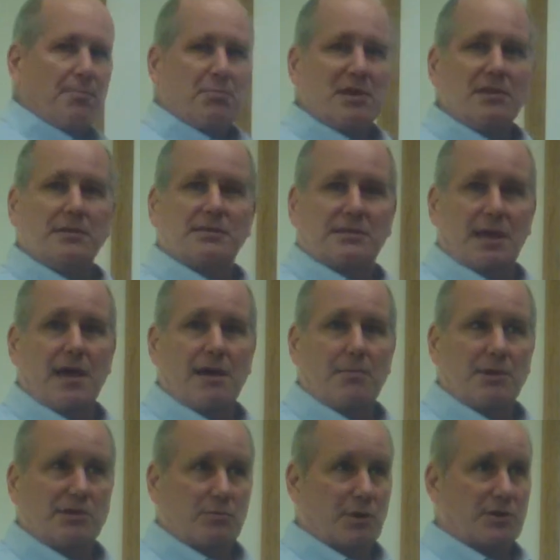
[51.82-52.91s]
be the same
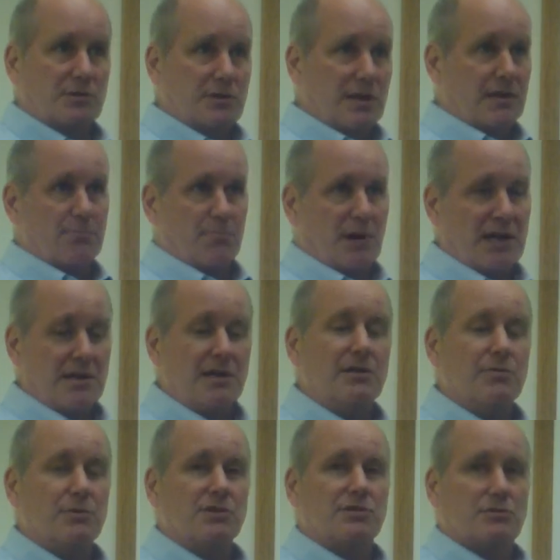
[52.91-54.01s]
as what you might need
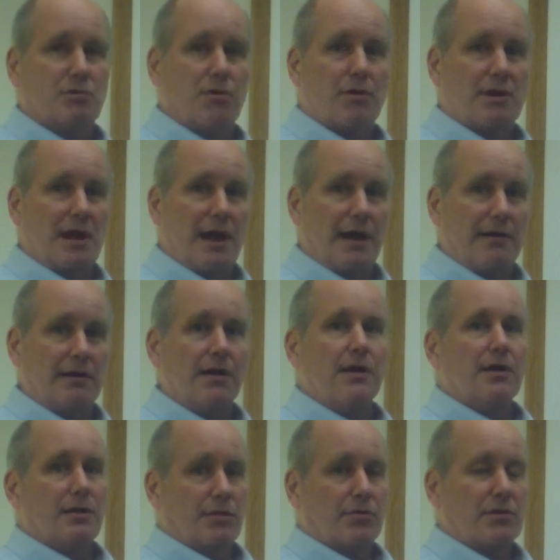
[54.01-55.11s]
to restore it on
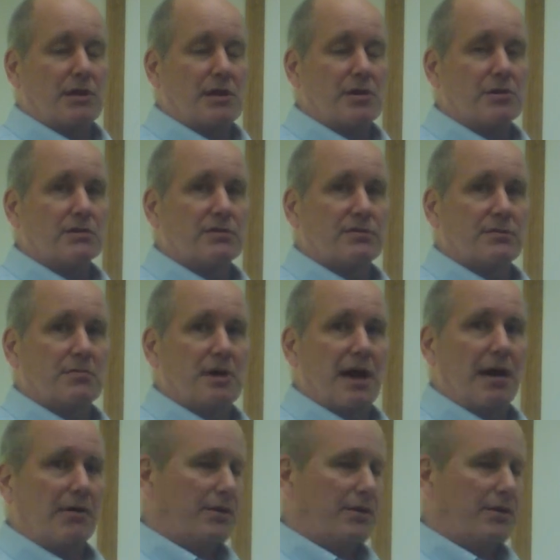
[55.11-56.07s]
30 years from now.